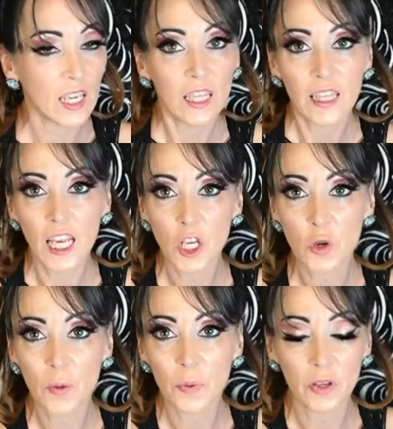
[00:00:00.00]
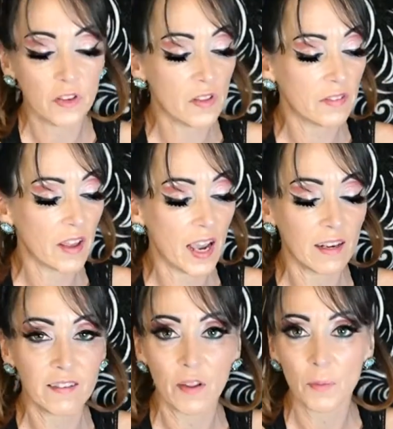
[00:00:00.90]
Then you can put to the
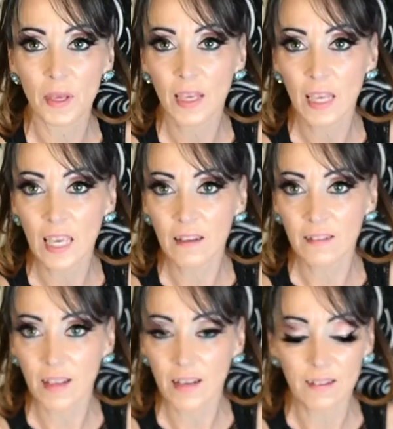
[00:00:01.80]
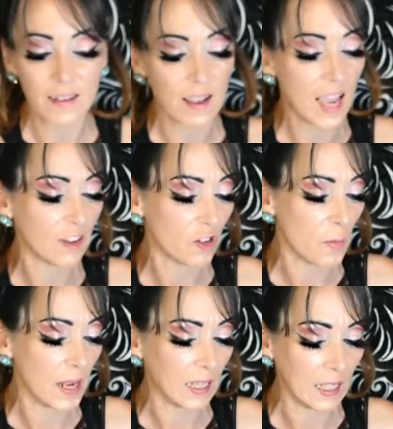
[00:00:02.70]
side some incense, extra
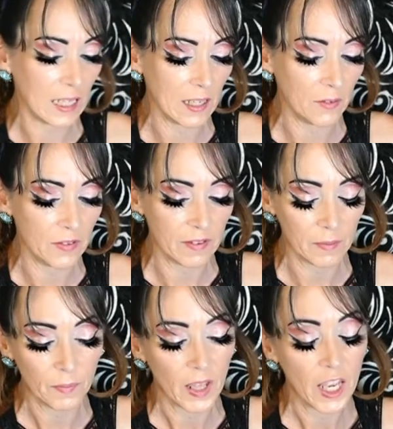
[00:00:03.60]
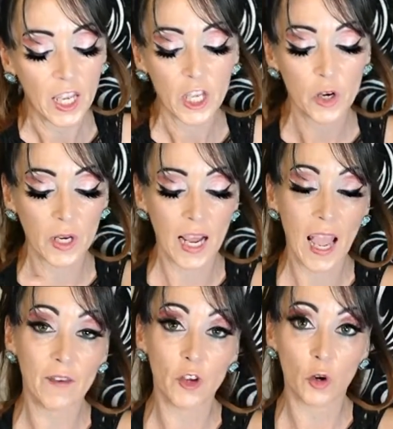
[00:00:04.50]
bay leaves. You're going to
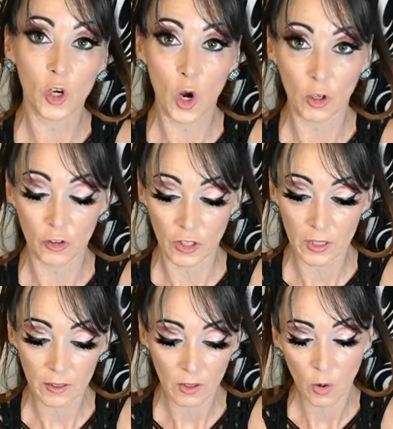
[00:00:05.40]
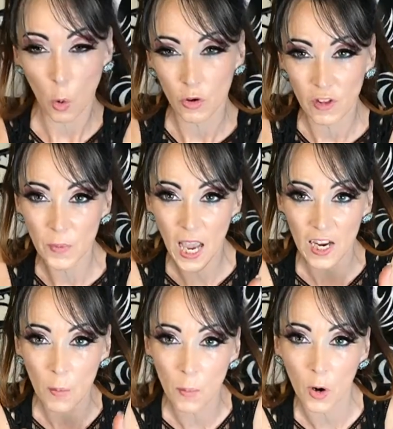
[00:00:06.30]
have your cauldron or some kind
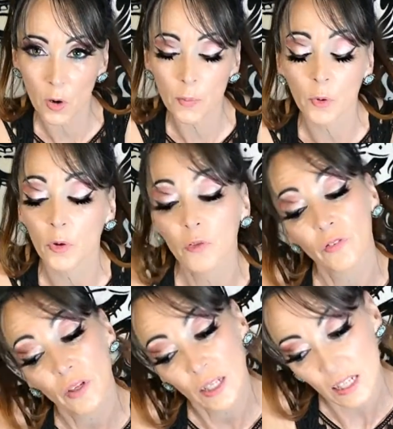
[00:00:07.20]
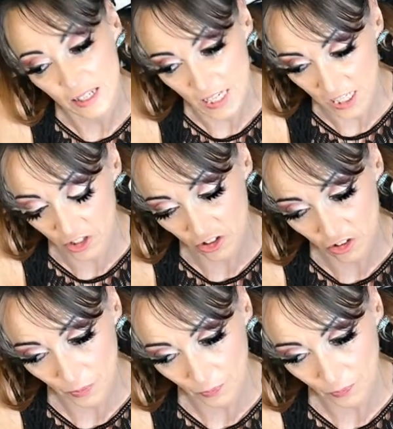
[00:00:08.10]
of burn-proof dish,